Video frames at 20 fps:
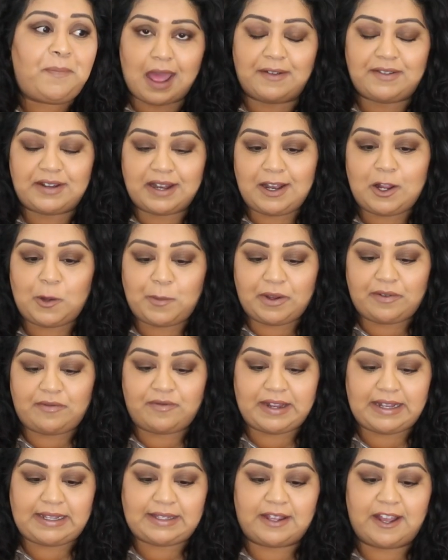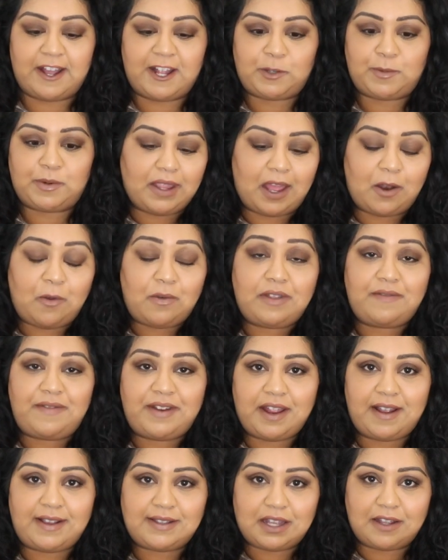I've done a little bit of research, and all the
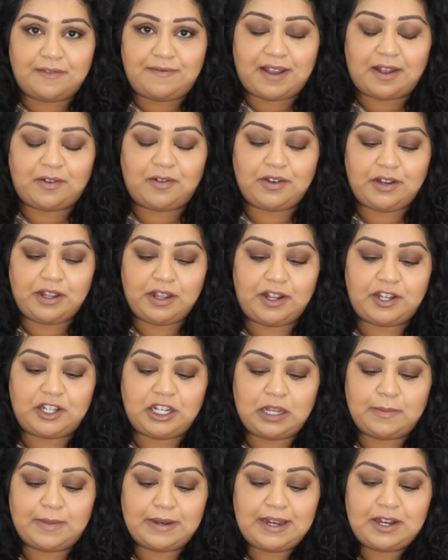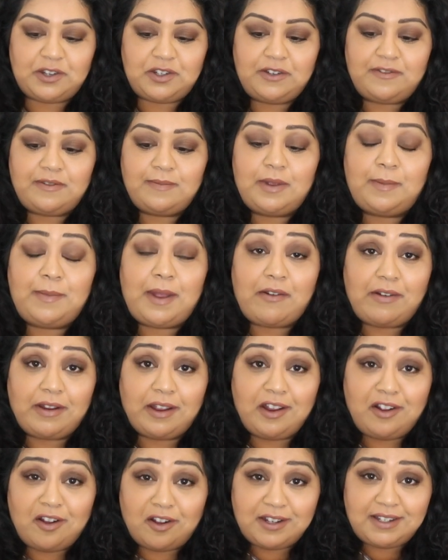videos I found on YouTube are literally from
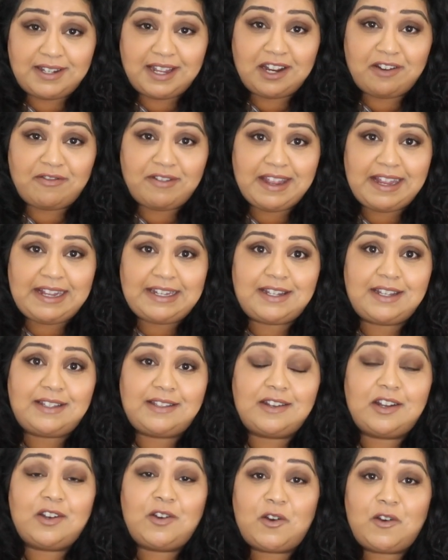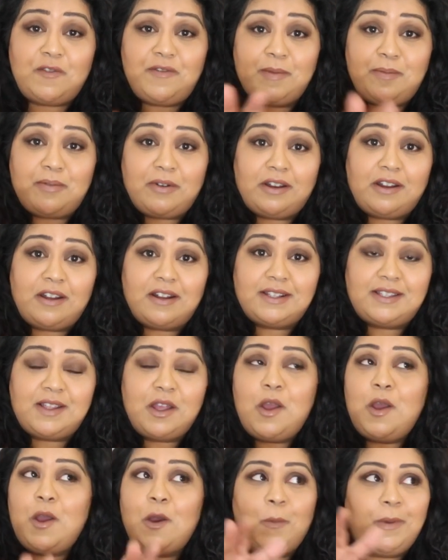American content creators, and a lot of the products
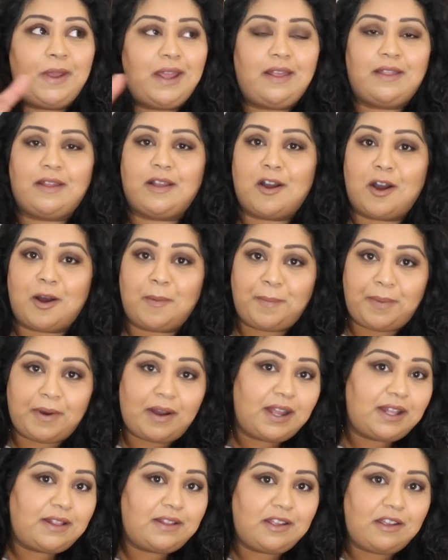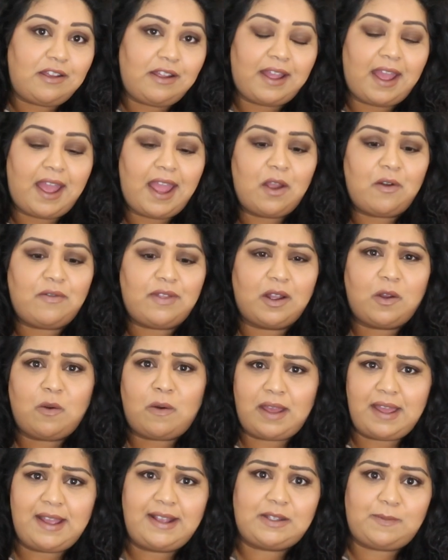we either can't buy in the UK or they're
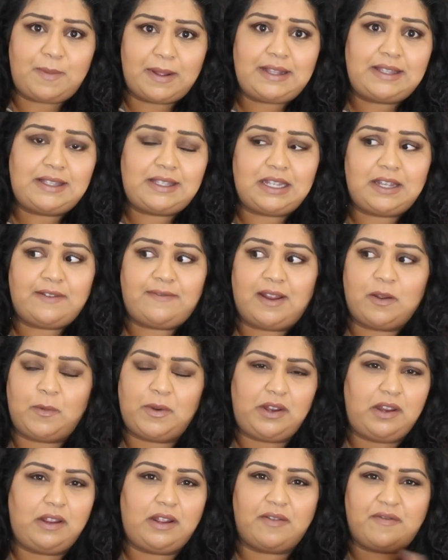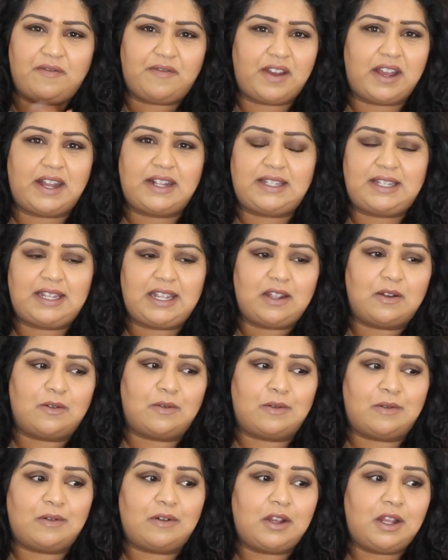quite expensive, like when you convert it
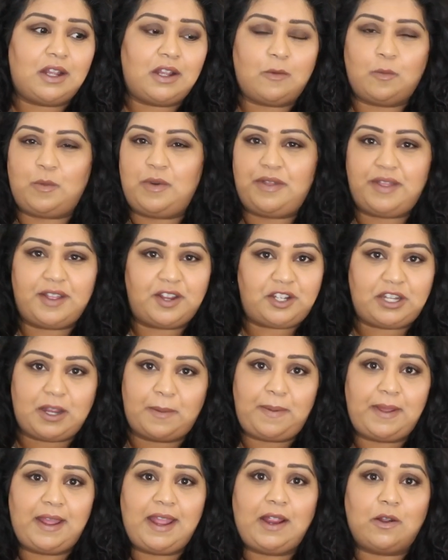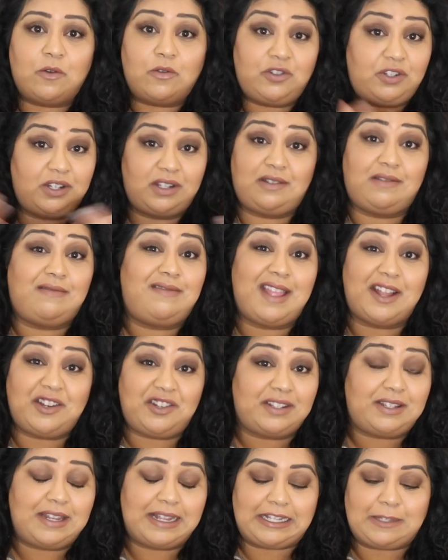or with the shipping, or just they're
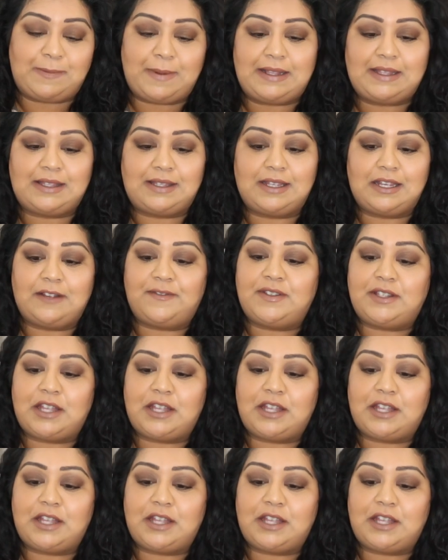just expensive.